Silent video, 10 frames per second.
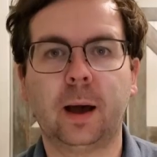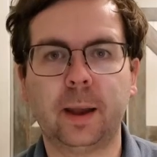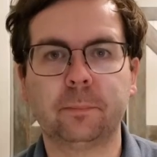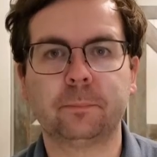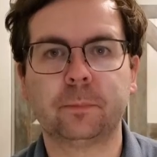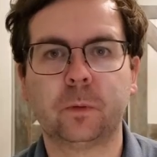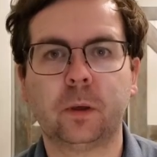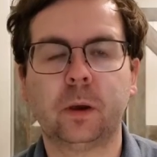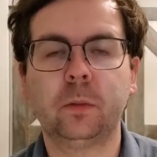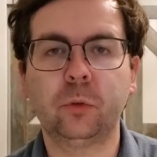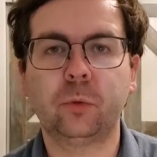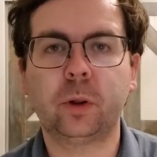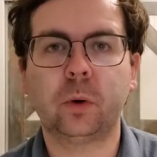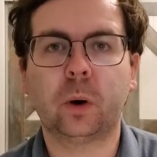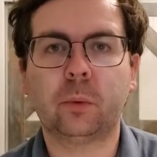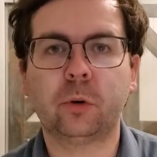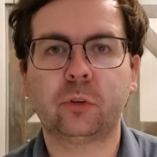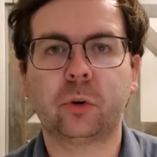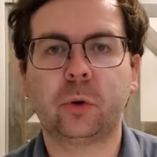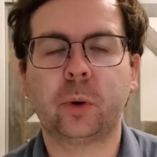Hi, in this video I want to
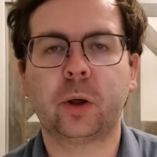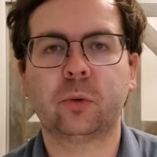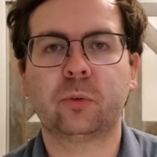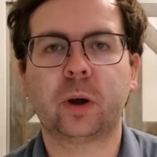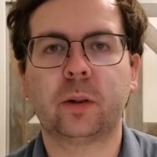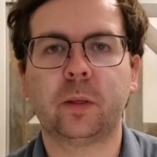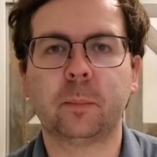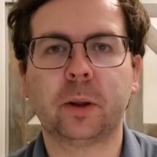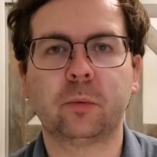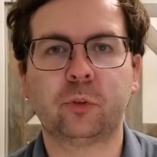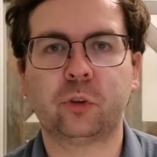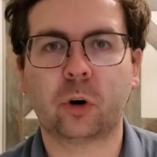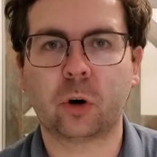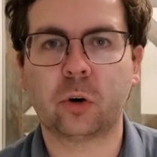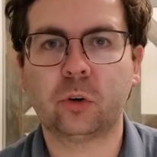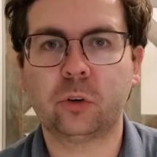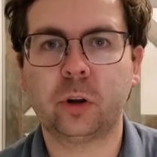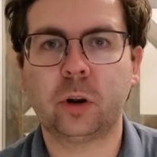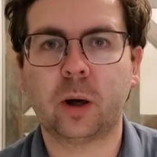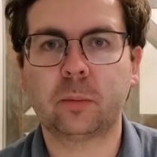show you how to find the amount of charge in
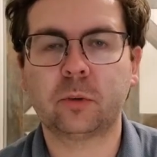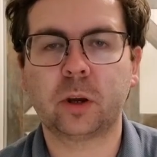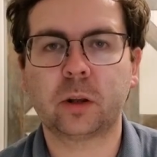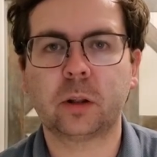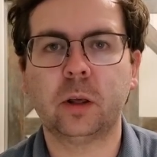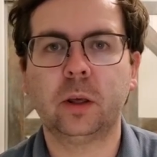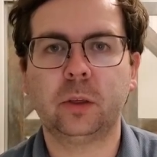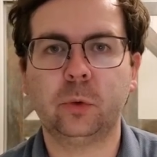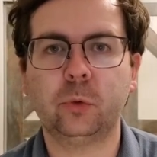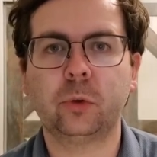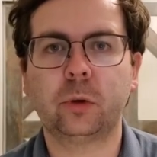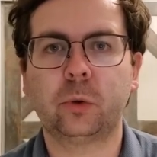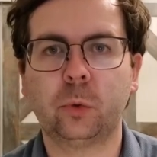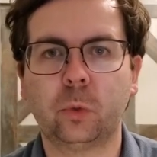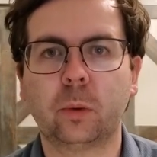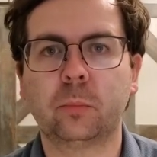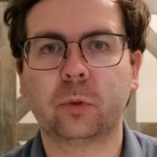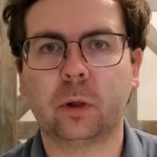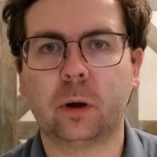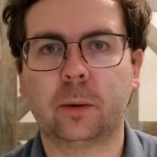an object using Coulomb's
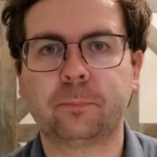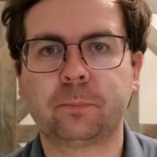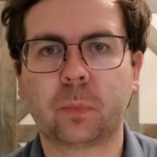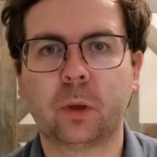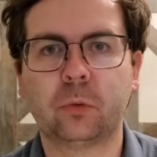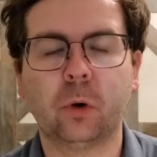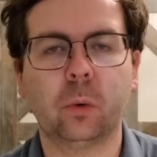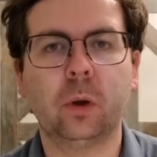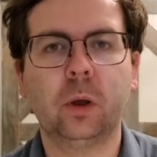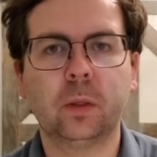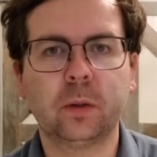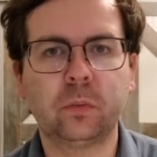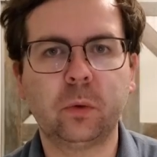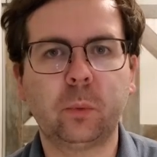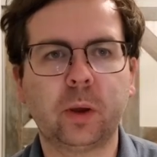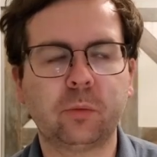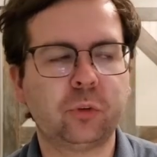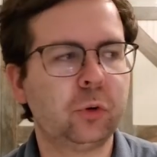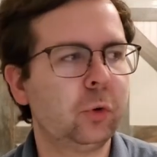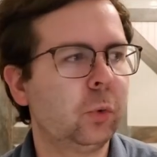law. So let's say we have
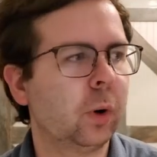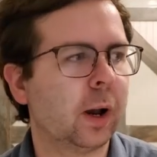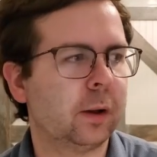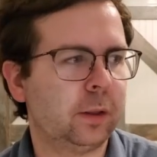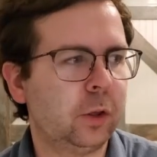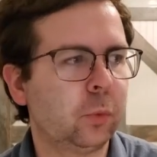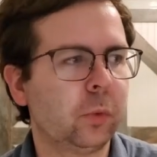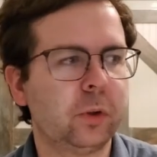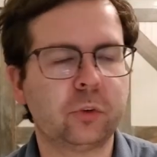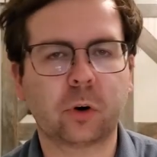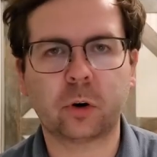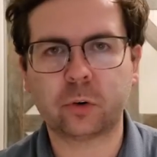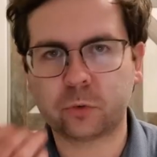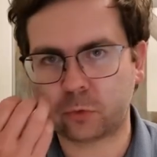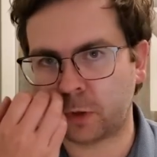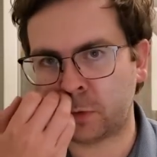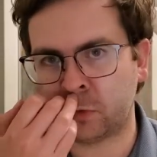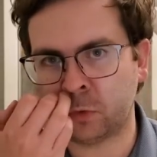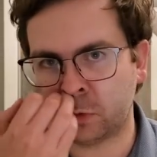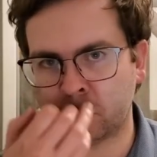two equally charged
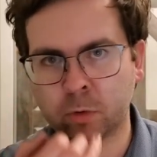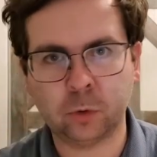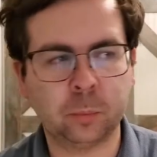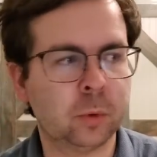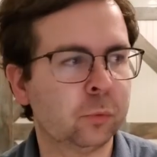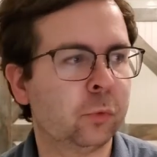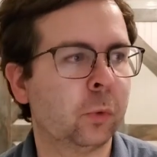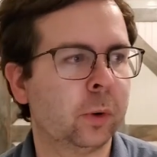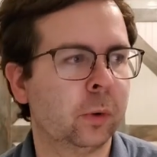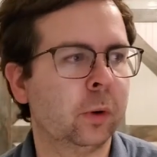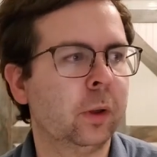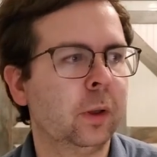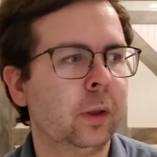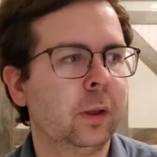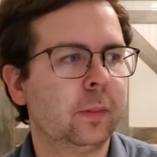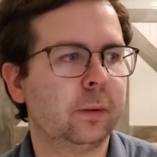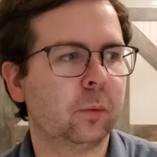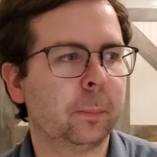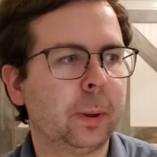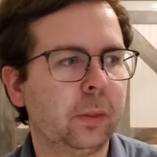slices of aluminum foil. They
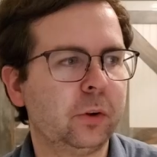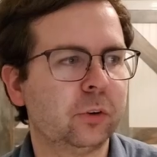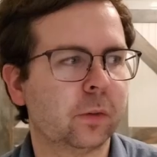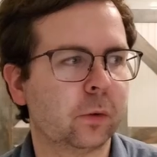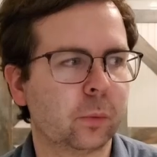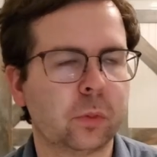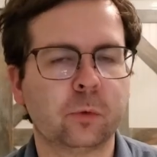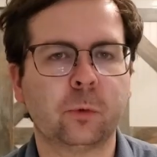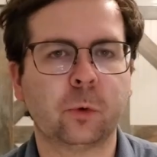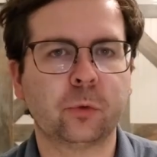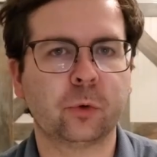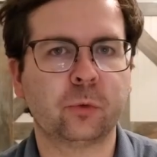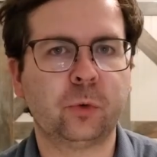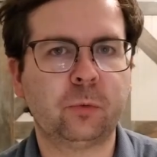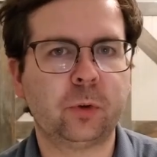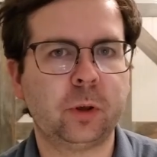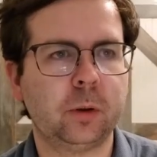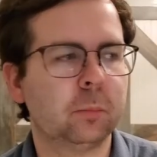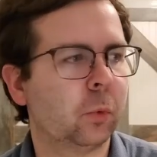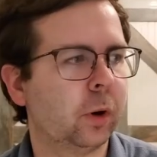repel each other with a force of
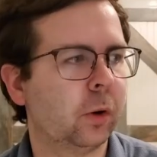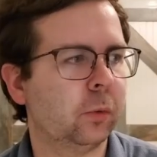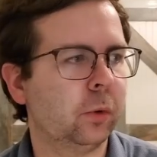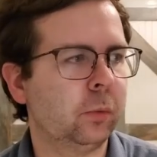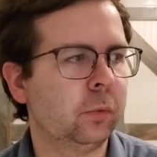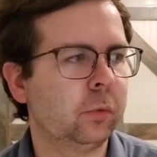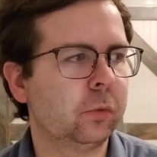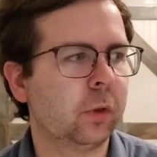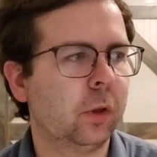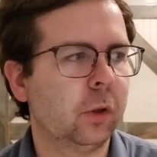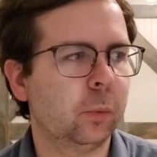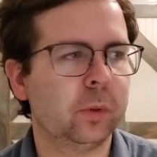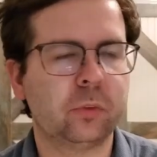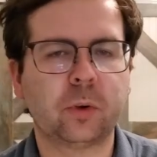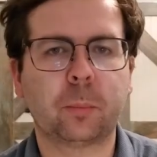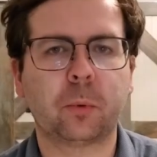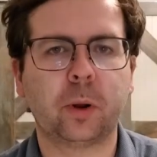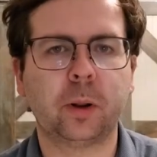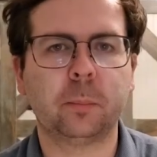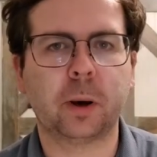15.0 newtons when
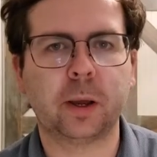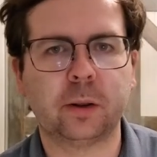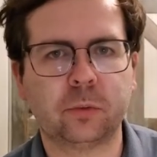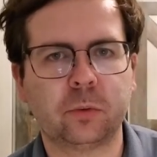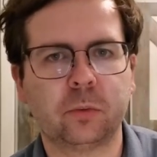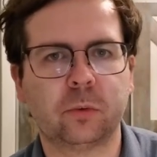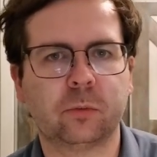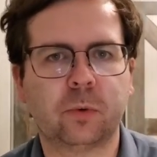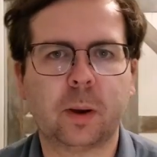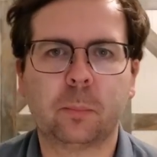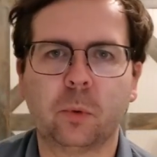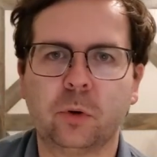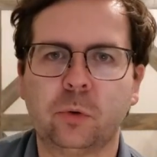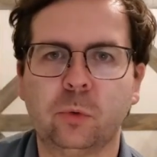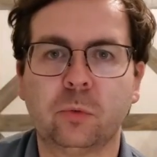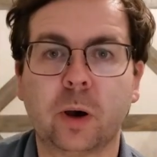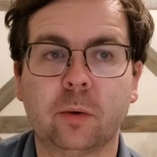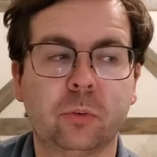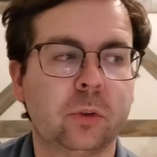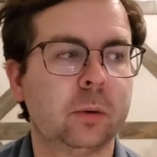separated by a distance of
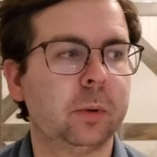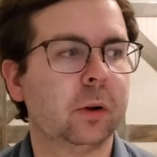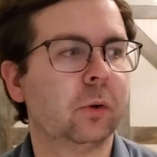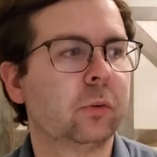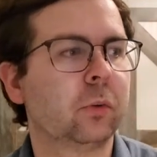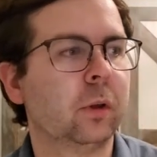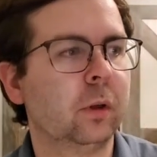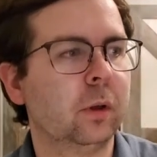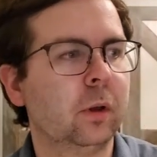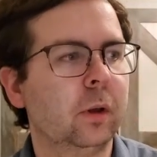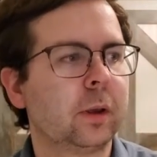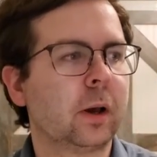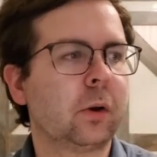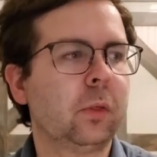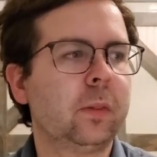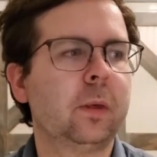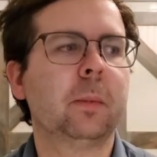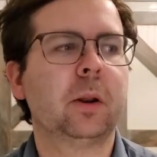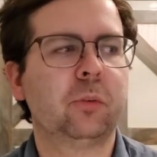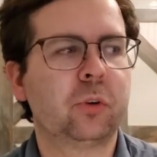5.25 centimeters. Calculate the
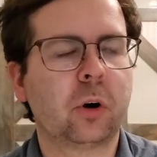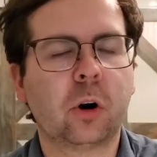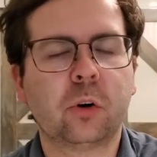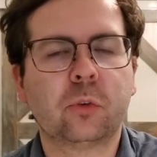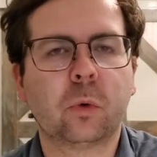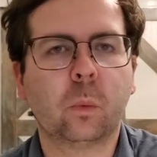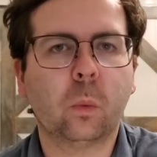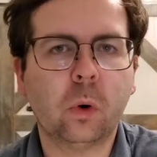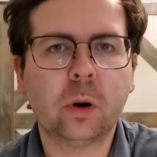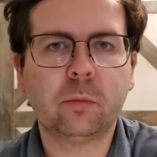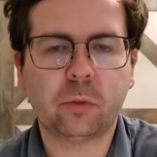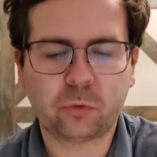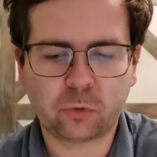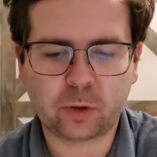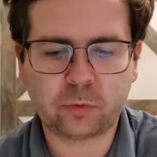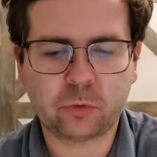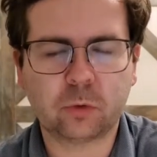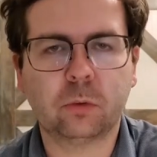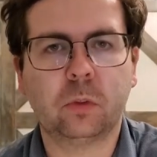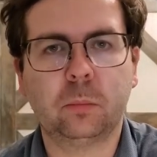amount of charge for one of the slices of
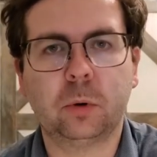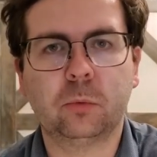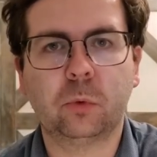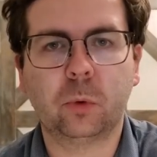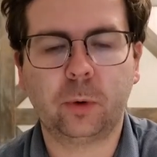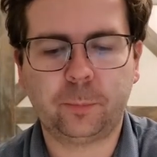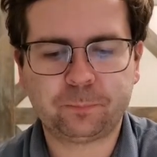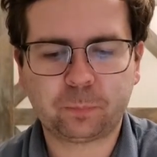aluminum foil.